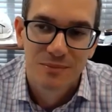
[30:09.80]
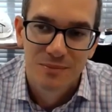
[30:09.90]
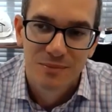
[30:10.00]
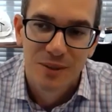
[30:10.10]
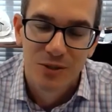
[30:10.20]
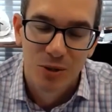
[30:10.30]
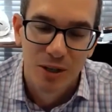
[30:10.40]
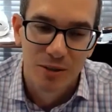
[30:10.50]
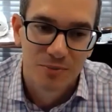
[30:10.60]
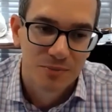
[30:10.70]
That's
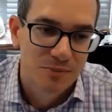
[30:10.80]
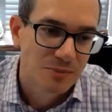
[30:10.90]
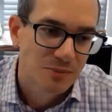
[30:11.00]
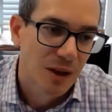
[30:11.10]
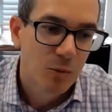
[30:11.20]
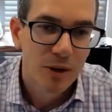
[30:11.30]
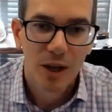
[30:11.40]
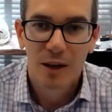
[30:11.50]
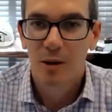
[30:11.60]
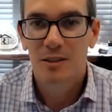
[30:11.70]
right. We
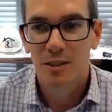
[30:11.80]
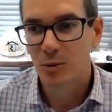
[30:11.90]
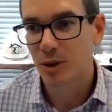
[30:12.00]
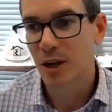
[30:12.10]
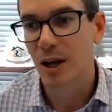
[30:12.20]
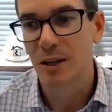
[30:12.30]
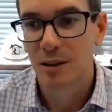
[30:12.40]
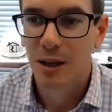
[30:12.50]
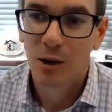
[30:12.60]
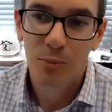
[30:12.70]
have, until we're not.
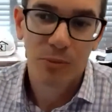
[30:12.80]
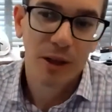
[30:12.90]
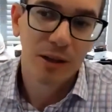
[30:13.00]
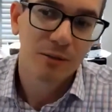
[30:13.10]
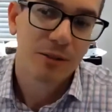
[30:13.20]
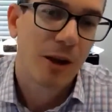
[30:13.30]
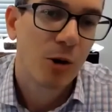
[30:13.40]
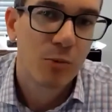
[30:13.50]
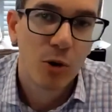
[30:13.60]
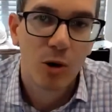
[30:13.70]
I hope
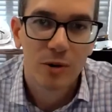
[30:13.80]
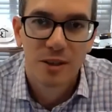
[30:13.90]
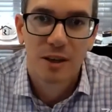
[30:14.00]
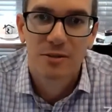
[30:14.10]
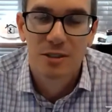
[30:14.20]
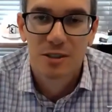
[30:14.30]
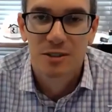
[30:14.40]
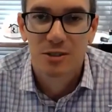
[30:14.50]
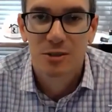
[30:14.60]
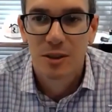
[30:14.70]
we'll always have
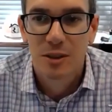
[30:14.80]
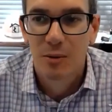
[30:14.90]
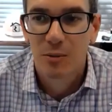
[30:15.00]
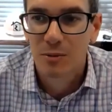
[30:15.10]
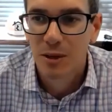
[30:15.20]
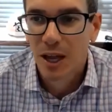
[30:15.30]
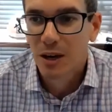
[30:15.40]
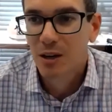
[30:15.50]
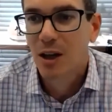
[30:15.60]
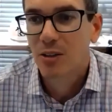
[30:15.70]
success doing that. We
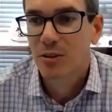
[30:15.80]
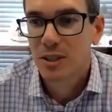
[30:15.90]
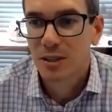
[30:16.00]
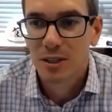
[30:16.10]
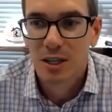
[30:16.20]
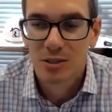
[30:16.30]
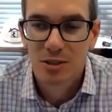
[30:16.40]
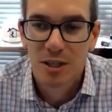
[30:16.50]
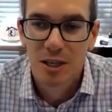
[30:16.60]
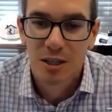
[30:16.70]
had another deal
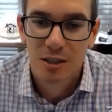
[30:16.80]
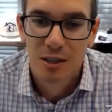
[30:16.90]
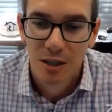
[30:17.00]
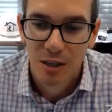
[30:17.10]
yesterday.